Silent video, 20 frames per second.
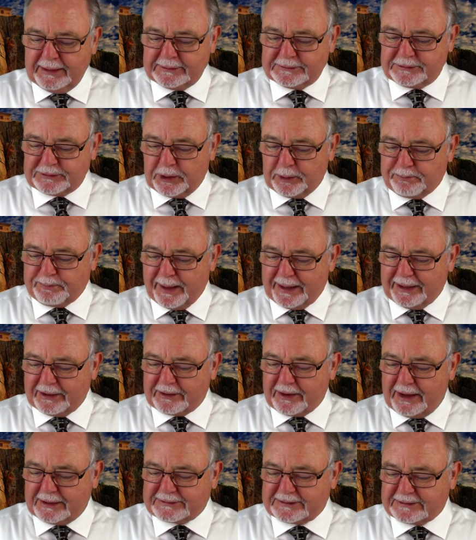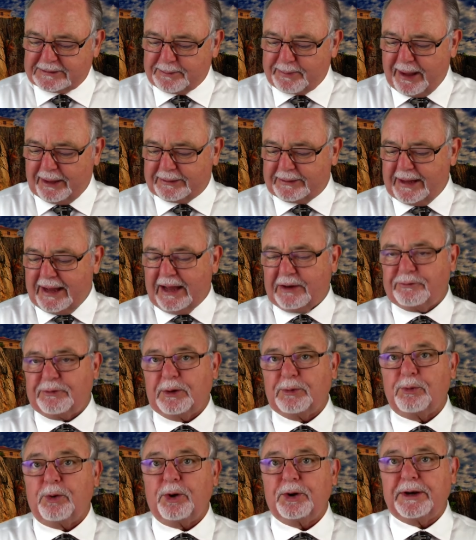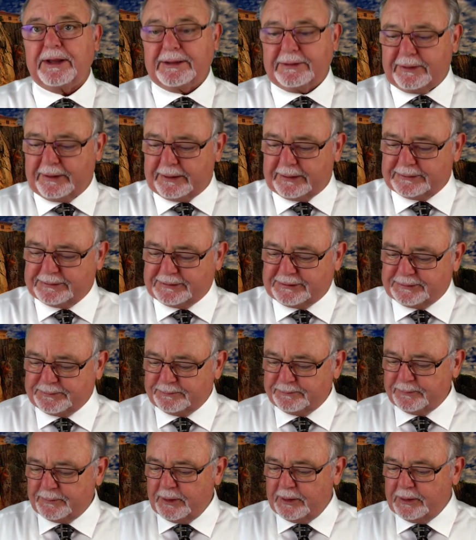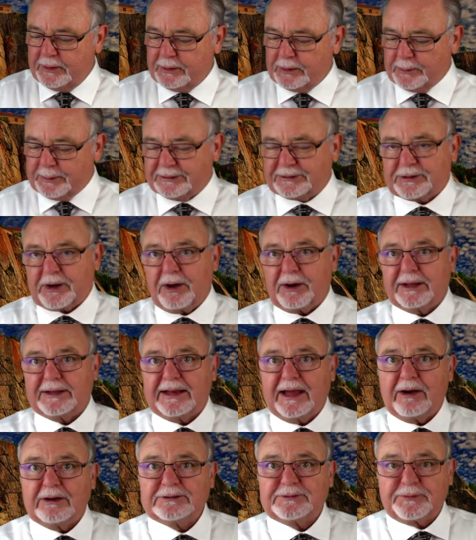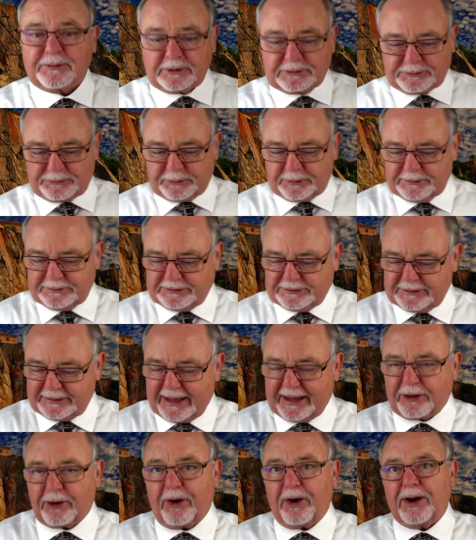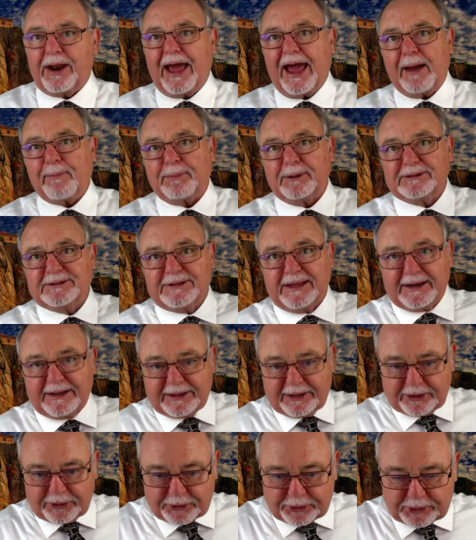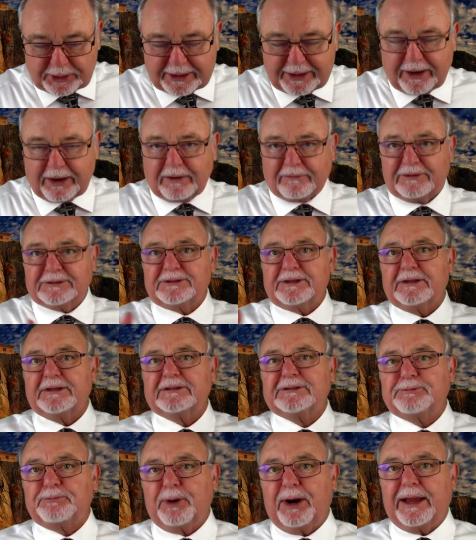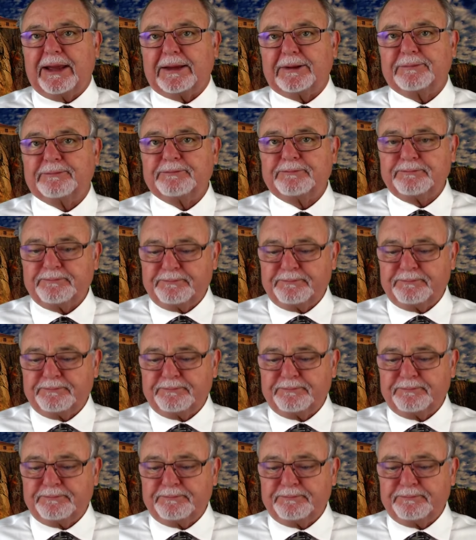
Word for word: So Pentecost is about God rewarding those whom he's calling now as first fruits, and that all happens then in the early harvest in the spring.